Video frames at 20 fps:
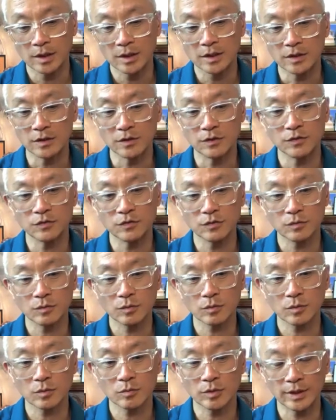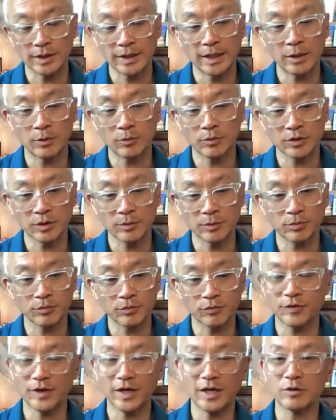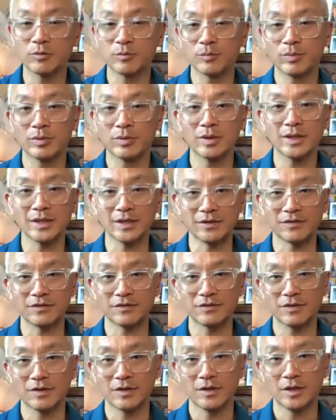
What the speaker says: is right now we're in a profound place